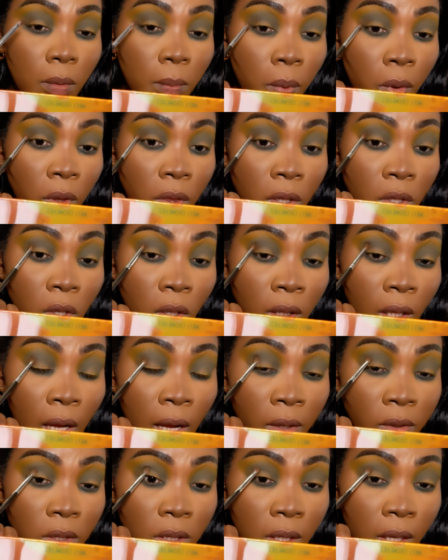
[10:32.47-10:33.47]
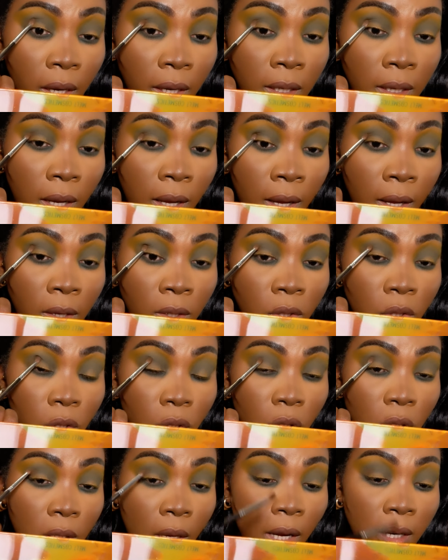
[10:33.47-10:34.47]
gonna put this on the outside
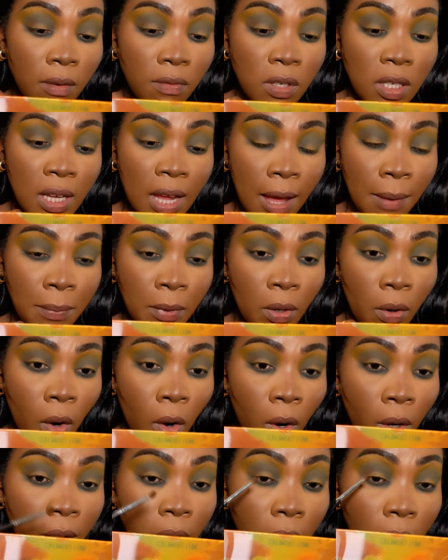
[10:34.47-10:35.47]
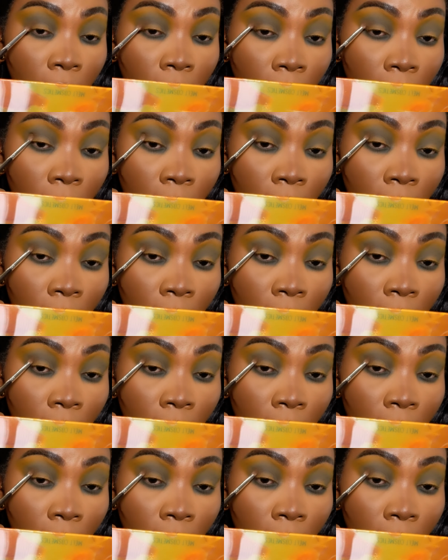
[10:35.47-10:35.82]
edge, just kind of tap it on.